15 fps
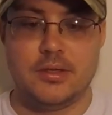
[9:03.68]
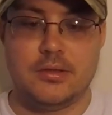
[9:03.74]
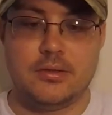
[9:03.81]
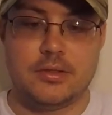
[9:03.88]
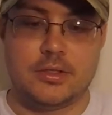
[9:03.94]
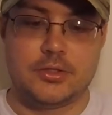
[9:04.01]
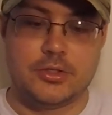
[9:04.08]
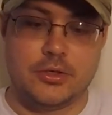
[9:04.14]

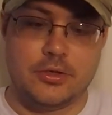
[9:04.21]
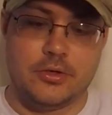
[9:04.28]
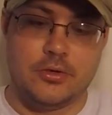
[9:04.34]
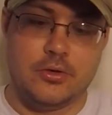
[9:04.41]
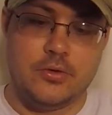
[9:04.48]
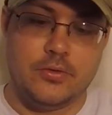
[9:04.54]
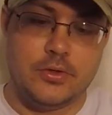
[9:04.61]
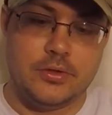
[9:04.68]
I'll turn it
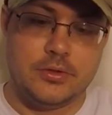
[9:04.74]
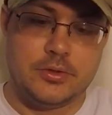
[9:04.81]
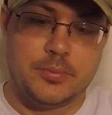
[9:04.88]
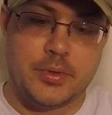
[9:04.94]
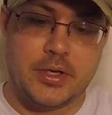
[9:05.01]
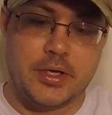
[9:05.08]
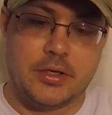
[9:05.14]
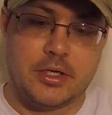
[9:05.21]
over and
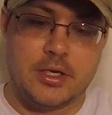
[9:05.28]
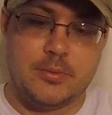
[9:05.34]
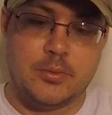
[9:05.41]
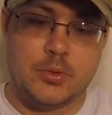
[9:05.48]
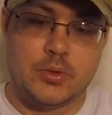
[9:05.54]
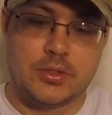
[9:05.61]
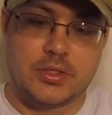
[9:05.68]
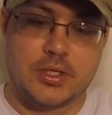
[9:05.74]
spray it a couple
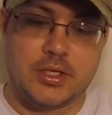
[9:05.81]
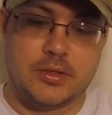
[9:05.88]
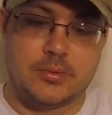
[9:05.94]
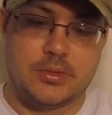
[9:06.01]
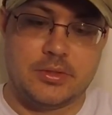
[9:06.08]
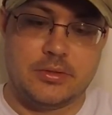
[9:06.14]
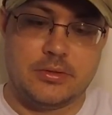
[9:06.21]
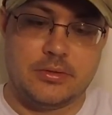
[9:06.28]
more
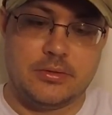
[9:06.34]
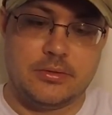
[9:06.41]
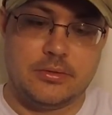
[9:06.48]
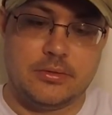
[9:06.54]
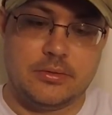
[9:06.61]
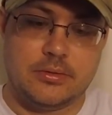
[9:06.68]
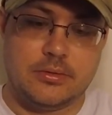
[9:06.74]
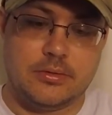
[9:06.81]
times.
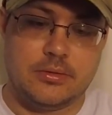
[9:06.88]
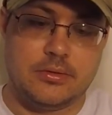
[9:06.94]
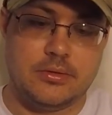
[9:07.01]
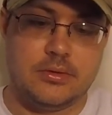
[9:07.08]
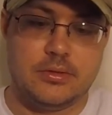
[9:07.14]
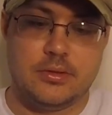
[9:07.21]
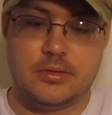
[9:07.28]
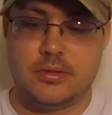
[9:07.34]

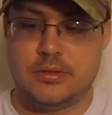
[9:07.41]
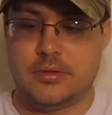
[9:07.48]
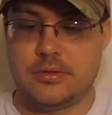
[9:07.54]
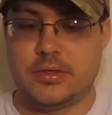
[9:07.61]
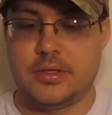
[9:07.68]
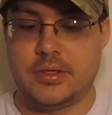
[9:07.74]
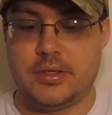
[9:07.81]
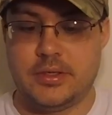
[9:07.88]

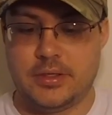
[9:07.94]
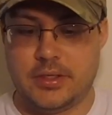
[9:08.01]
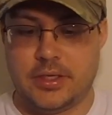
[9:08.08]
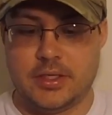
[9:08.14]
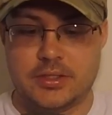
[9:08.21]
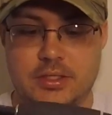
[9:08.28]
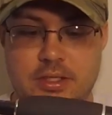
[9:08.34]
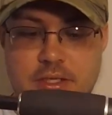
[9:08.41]
Alright, it
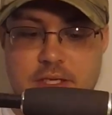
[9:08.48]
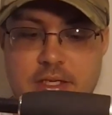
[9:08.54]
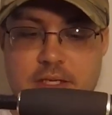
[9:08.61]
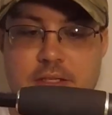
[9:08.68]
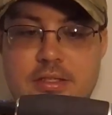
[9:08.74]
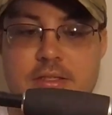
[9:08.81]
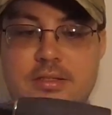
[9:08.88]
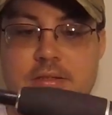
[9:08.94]
gets it
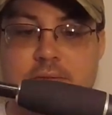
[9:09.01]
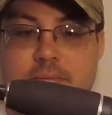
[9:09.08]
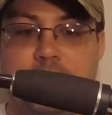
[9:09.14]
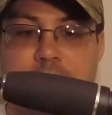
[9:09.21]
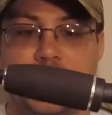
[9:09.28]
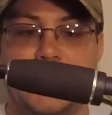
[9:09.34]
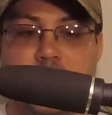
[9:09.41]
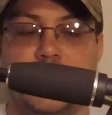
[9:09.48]
nice
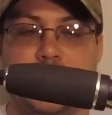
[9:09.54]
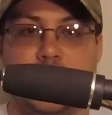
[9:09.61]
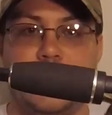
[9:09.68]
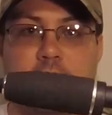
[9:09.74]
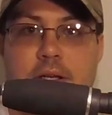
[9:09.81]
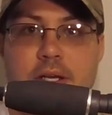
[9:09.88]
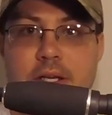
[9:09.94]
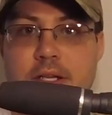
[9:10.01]
and in there.
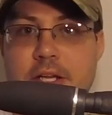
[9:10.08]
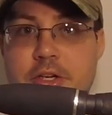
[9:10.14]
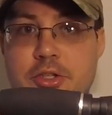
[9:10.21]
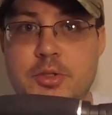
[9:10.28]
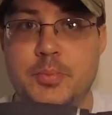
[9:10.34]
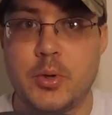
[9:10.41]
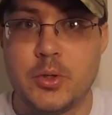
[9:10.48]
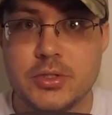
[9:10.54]
Now you're
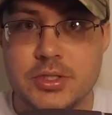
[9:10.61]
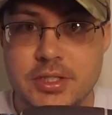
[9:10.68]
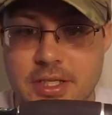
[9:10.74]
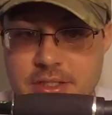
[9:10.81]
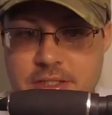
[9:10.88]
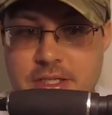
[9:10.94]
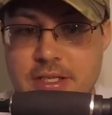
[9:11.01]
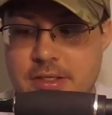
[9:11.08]
supposed to let
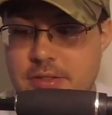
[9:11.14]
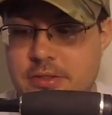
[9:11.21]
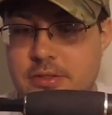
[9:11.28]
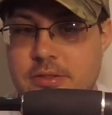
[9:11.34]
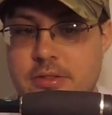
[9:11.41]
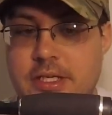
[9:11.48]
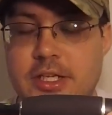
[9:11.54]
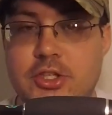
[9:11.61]

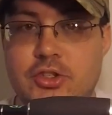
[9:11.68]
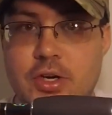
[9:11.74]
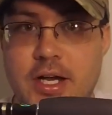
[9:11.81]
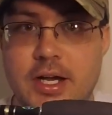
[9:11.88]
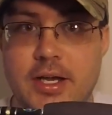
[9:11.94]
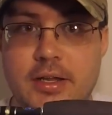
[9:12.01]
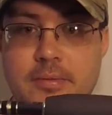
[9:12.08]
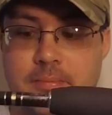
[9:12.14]
that
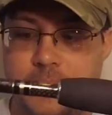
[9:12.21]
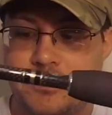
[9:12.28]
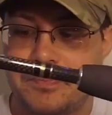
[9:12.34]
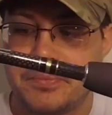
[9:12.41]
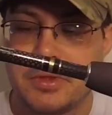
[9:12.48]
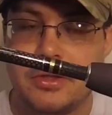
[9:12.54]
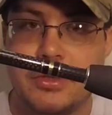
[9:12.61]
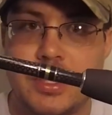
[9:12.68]
dry.
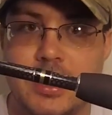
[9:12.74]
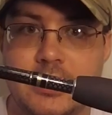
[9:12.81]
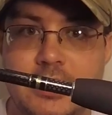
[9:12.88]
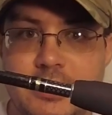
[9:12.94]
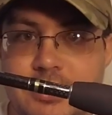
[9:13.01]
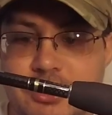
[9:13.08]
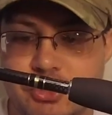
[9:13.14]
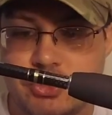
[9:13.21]
You gotta let
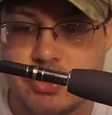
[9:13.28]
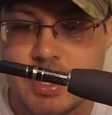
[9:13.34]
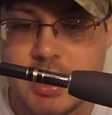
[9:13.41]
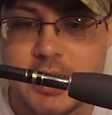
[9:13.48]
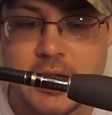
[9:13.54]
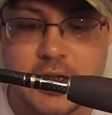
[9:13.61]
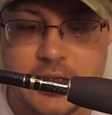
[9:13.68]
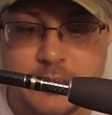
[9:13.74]
this dry
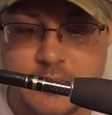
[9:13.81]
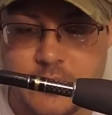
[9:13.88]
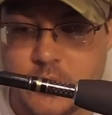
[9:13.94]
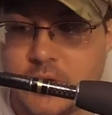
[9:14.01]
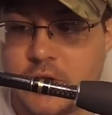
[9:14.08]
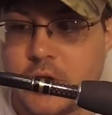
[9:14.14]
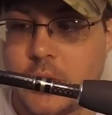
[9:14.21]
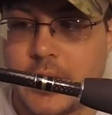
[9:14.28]
on it before you
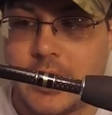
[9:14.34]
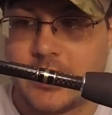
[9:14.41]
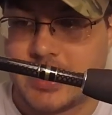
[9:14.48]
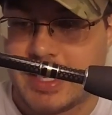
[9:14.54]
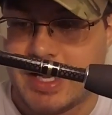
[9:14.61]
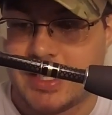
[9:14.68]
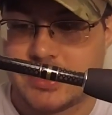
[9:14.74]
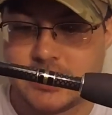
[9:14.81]
go out
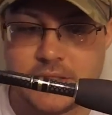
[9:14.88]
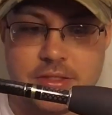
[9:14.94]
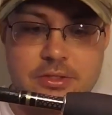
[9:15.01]
casting.